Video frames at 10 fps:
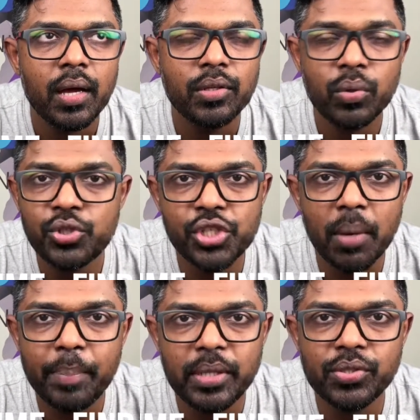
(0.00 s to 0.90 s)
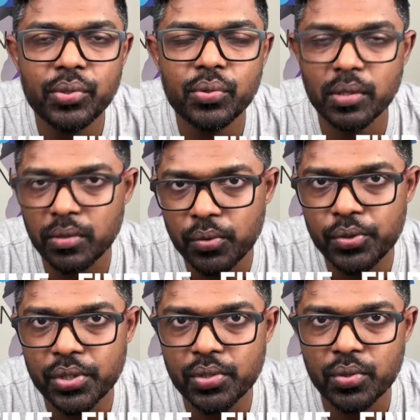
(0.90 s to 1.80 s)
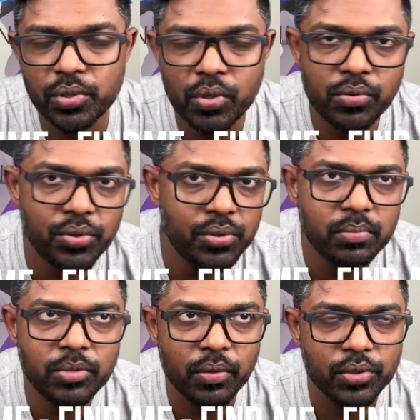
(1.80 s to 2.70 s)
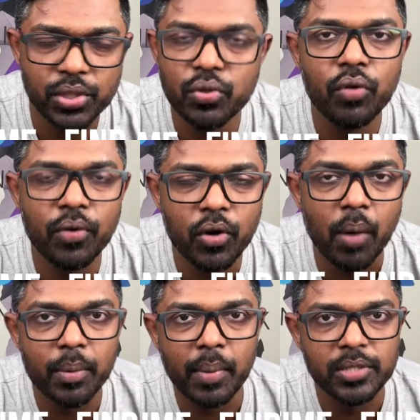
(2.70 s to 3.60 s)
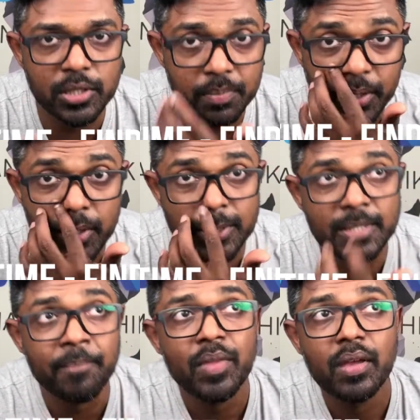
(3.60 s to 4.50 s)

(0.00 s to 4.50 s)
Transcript: Don't jump into conclusions or don't just go for compromises because